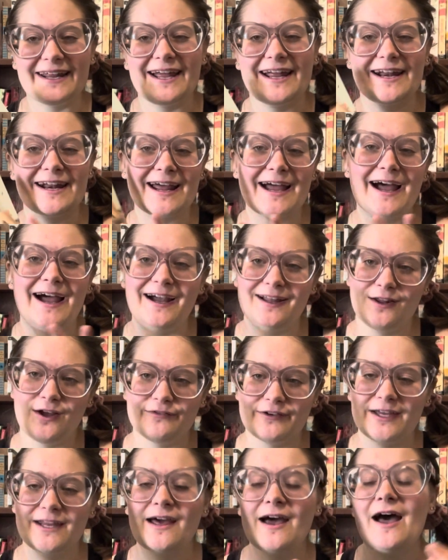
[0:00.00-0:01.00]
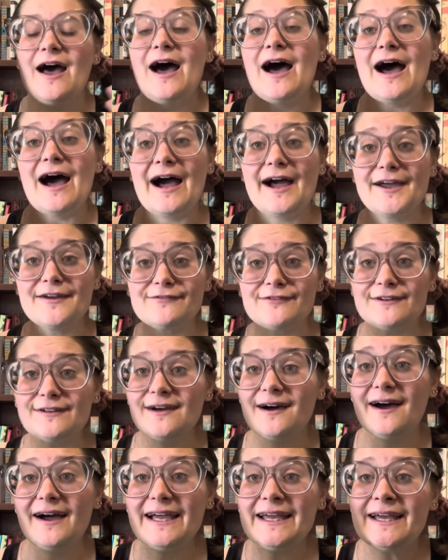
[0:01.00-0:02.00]
and I love it. I have
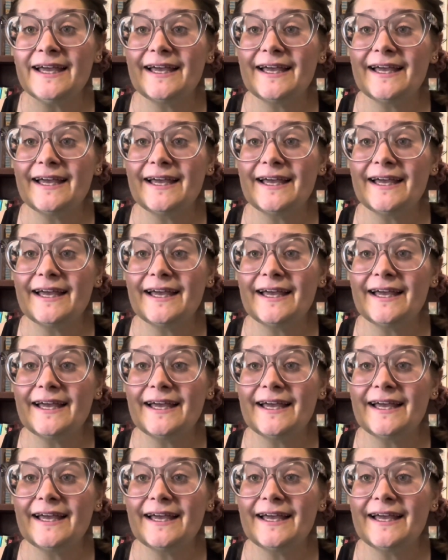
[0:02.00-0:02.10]
not